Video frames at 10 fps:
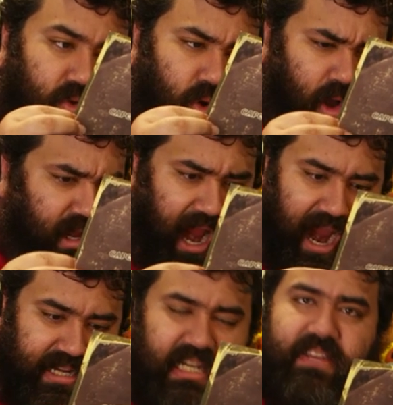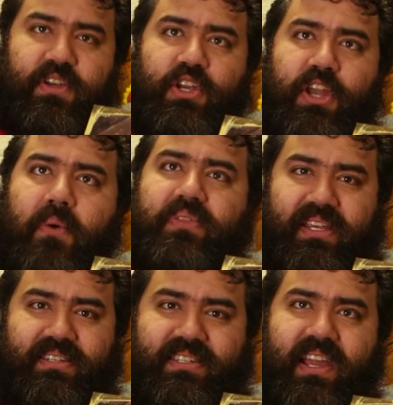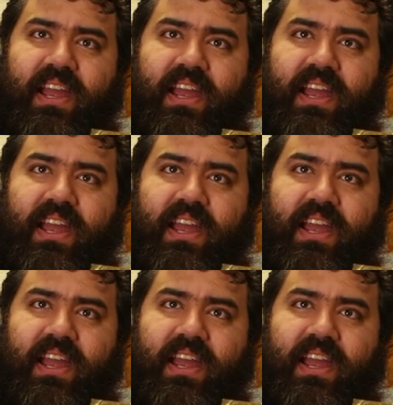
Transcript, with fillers: What? I didn't even know this.